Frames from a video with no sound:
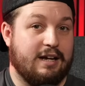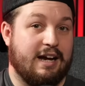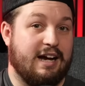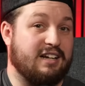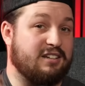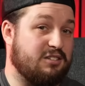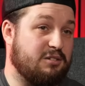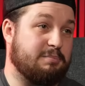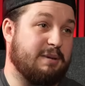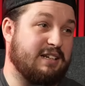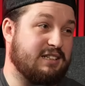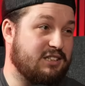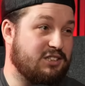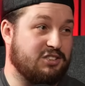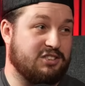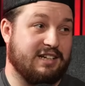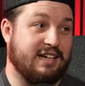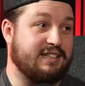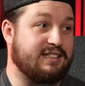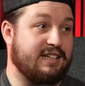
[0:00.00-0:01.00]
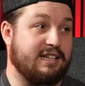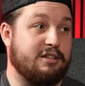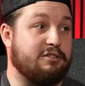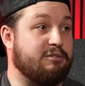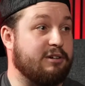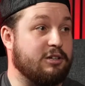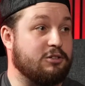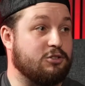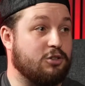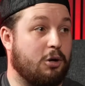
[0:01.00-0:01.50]
and you basically just get
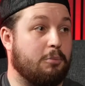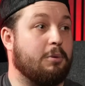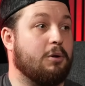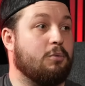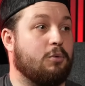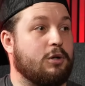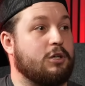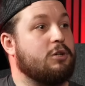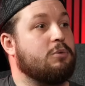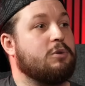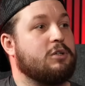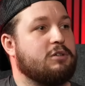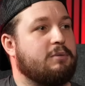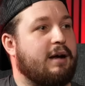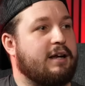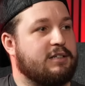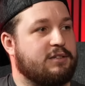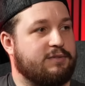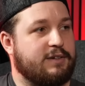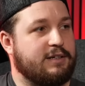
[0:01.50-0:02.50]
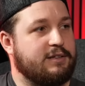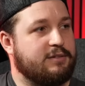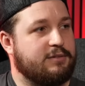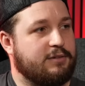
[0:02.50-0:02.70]
D3 on top of the one you want to activate.